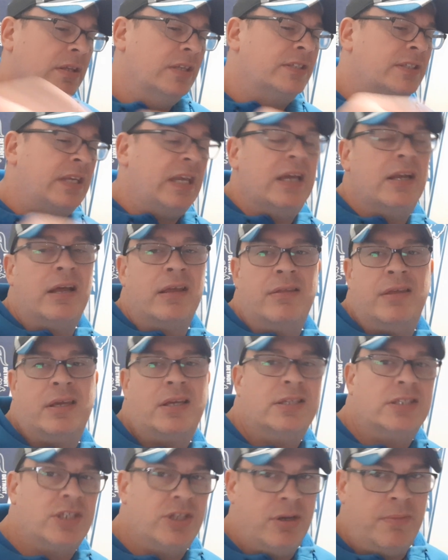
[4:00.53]
This kid, I
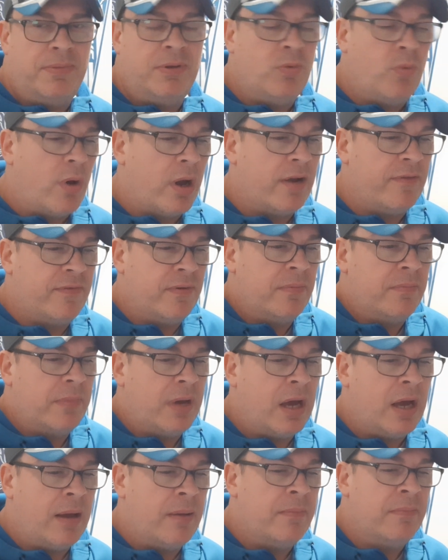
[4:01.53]
think, is going to be one of
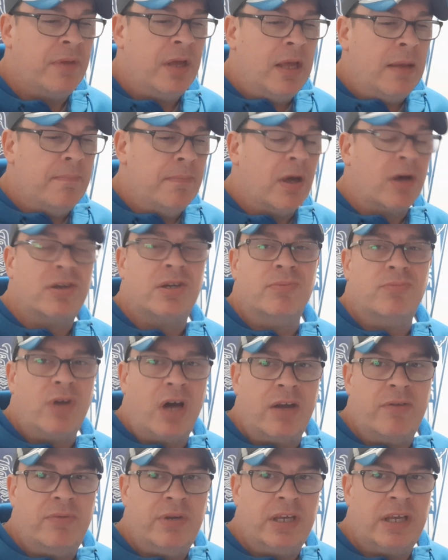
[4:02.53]
them, Malcolm
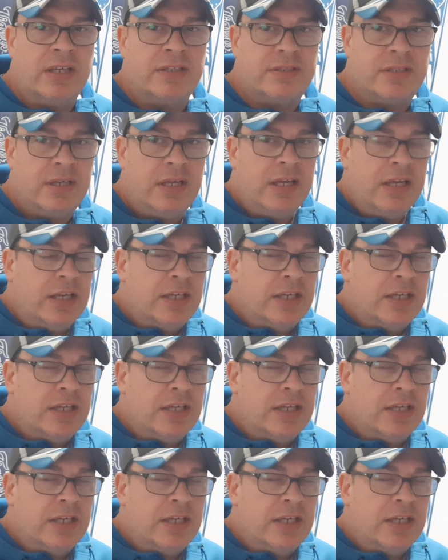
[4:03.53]
Rodriguez.